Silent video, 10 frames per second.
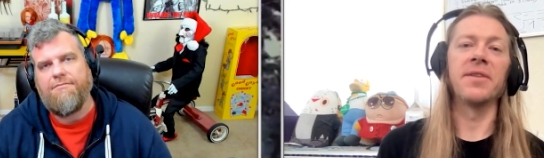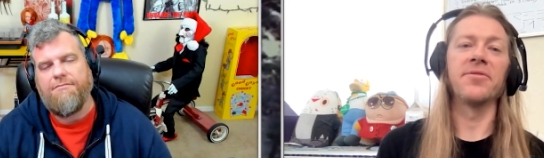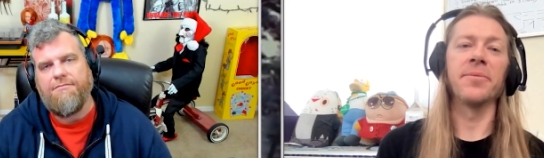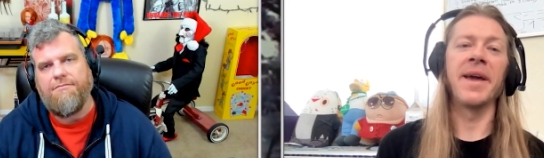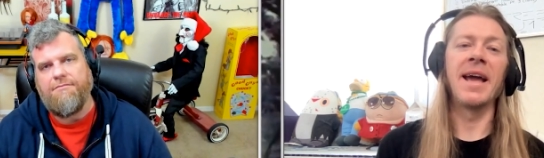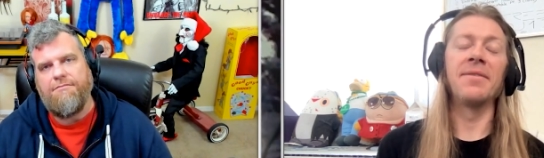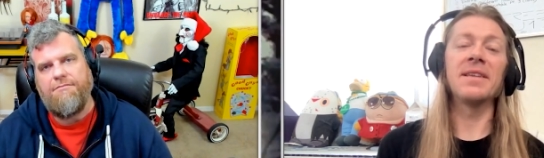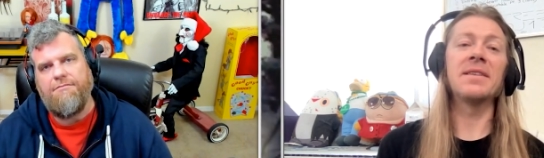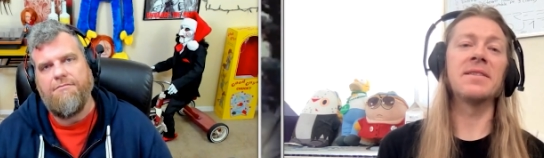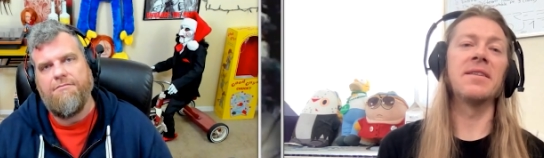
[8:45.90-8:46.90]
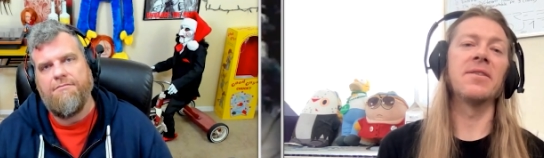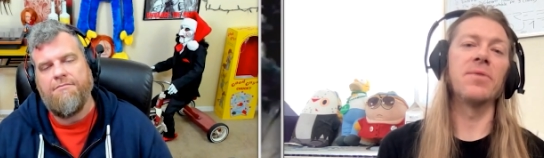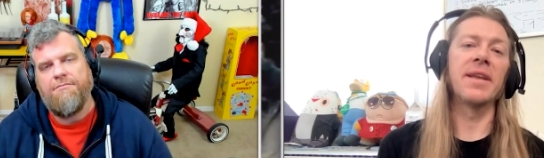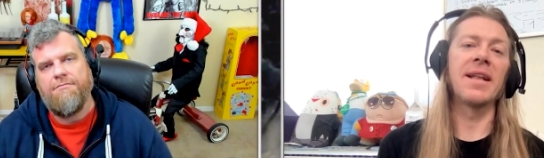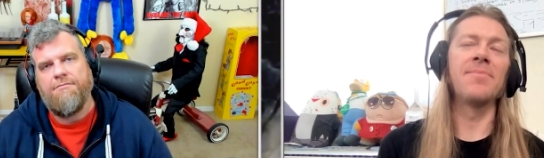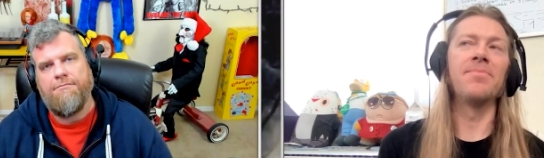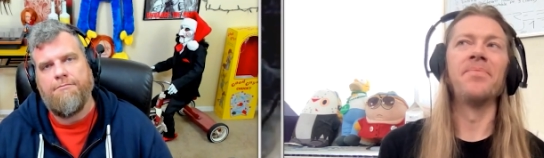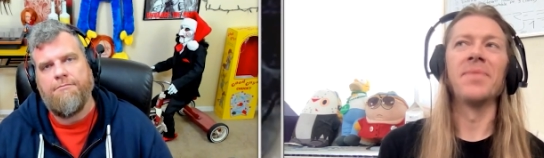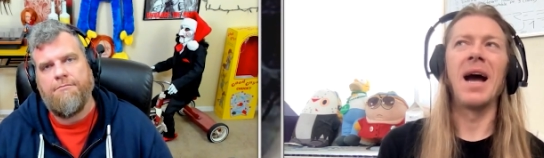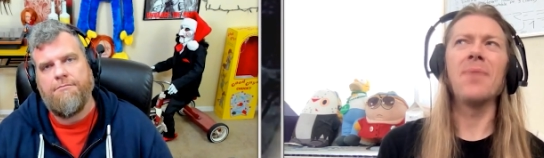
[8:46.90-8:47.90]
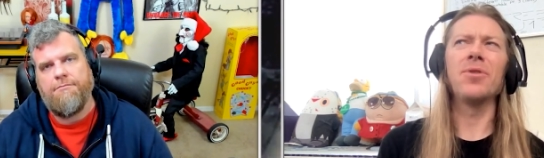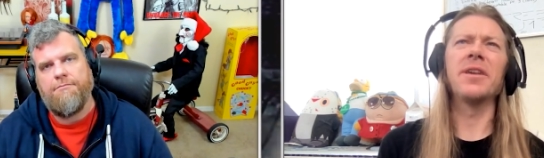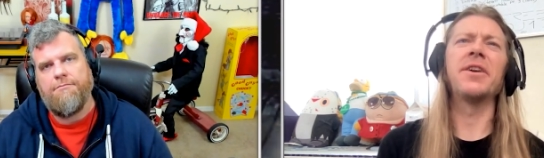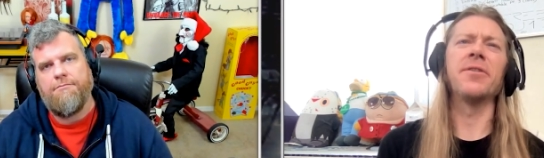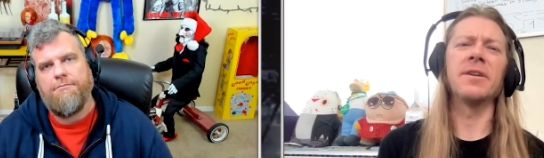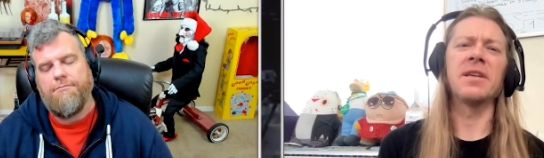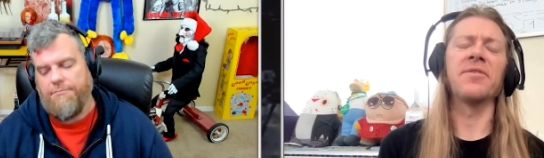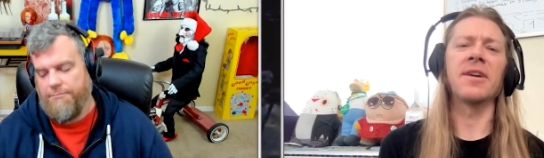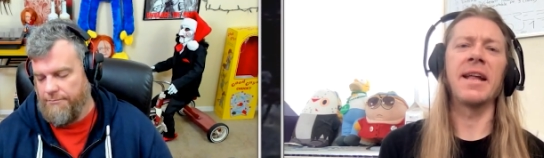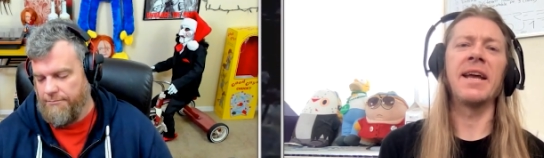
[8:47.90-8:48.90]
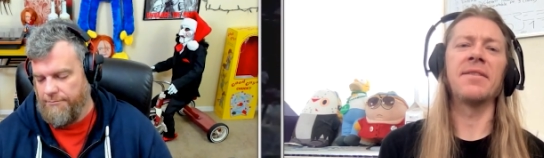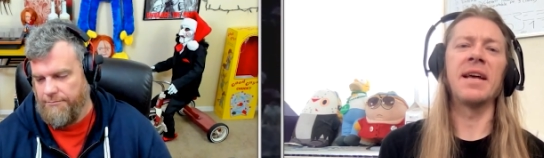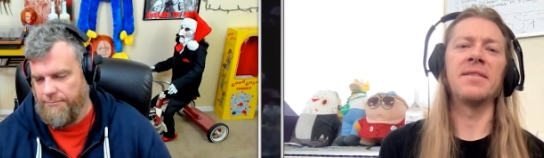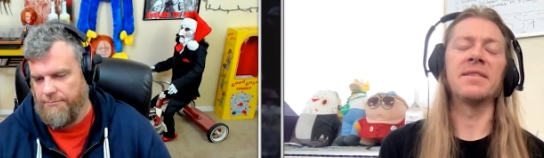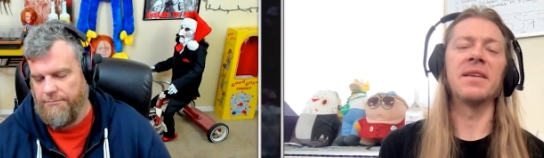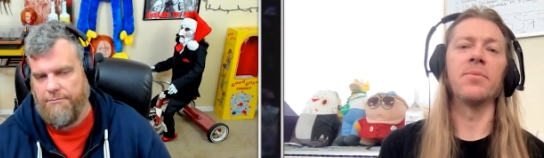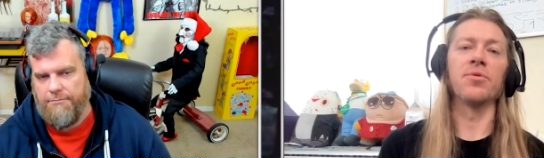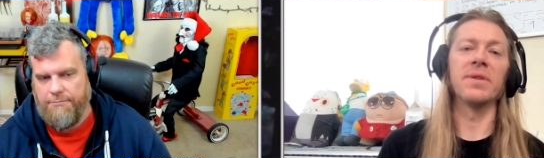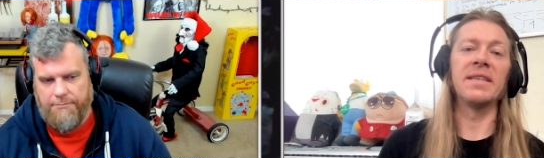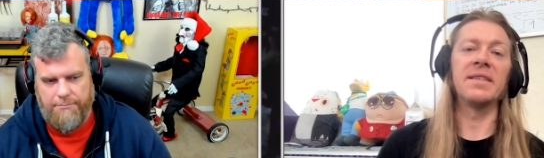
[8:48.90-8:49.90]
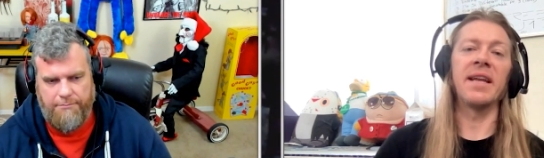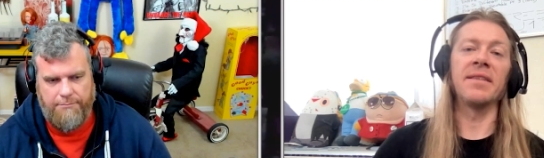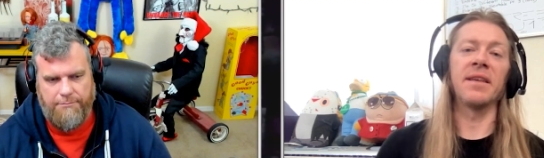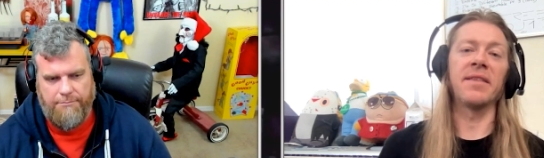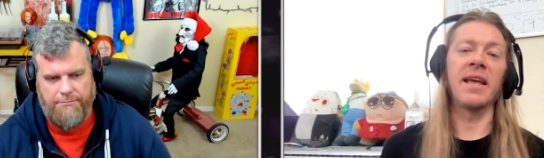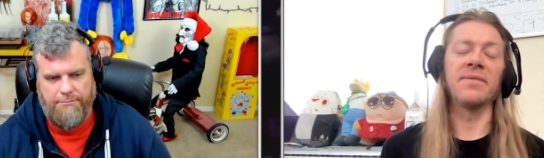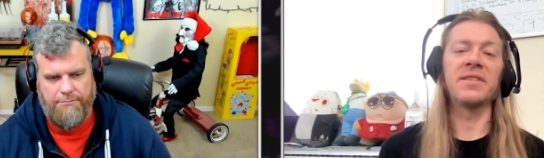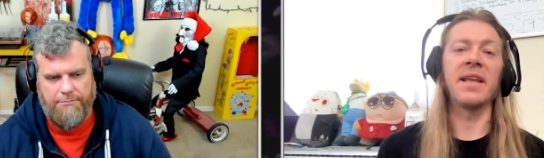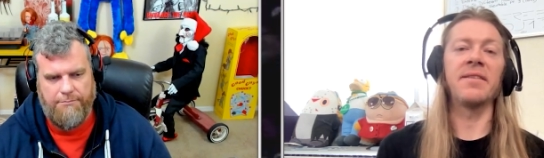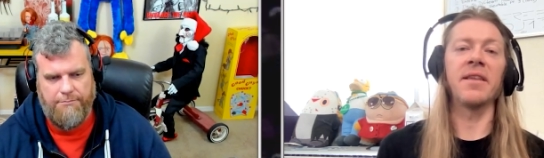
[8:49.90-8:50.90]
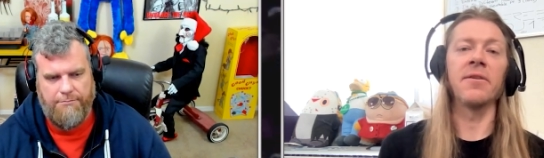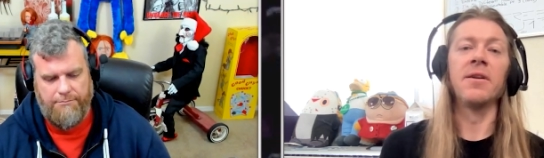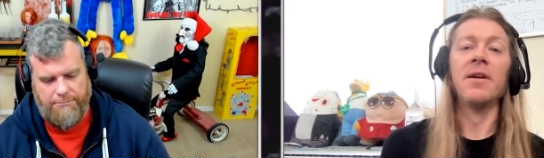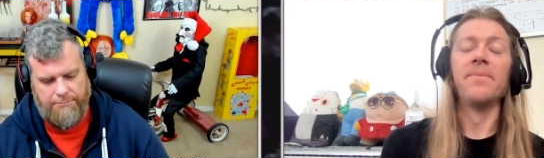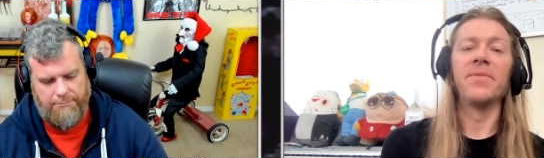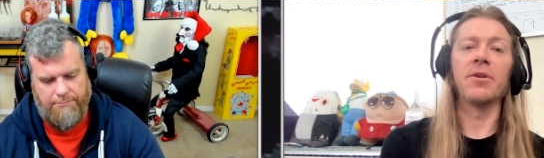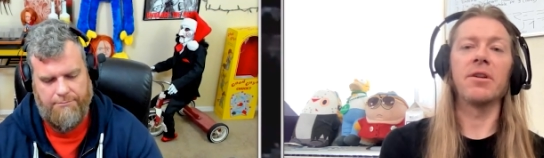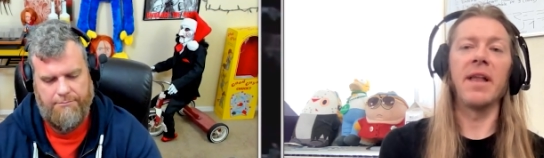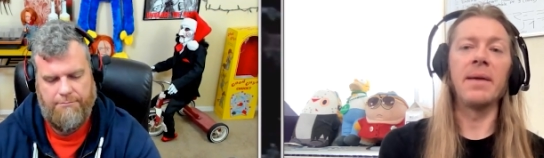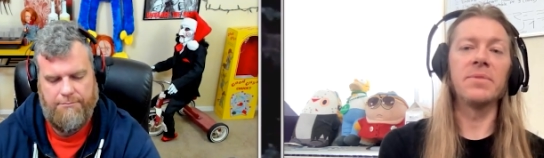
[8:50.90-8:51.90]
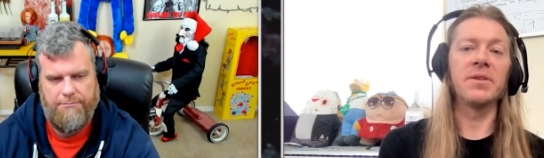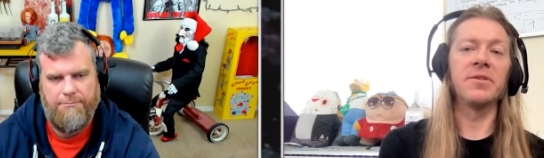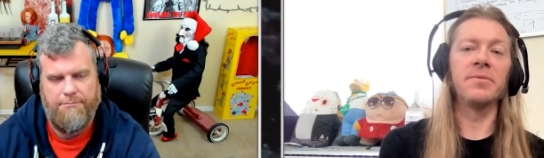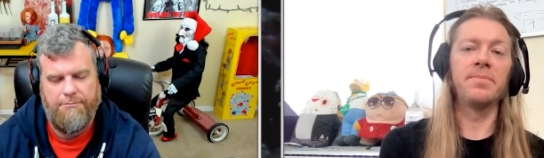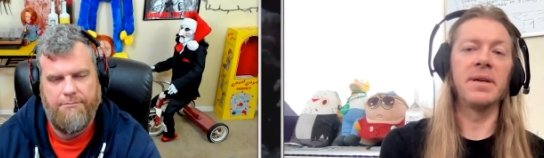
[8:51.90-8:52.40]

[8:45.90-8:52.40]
Speaker 1: for me. And this is another one that I'm I'm really curious if they're going to hit that December release date that they have staked their, their claim to.